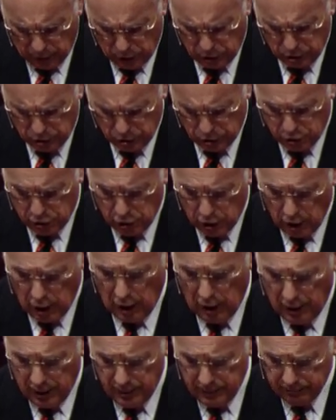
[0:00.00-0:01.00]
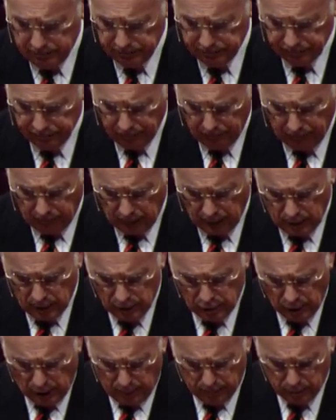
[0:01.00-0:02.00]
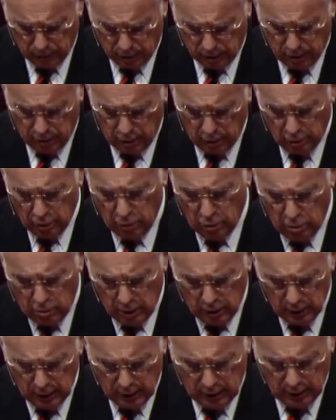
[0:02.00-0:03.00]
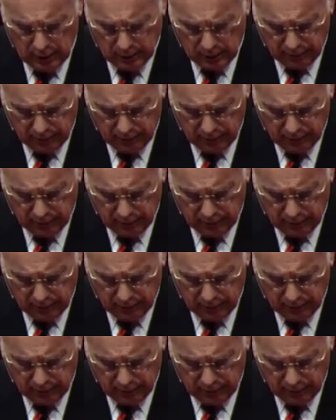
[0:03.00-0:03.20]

1 John chapter 2,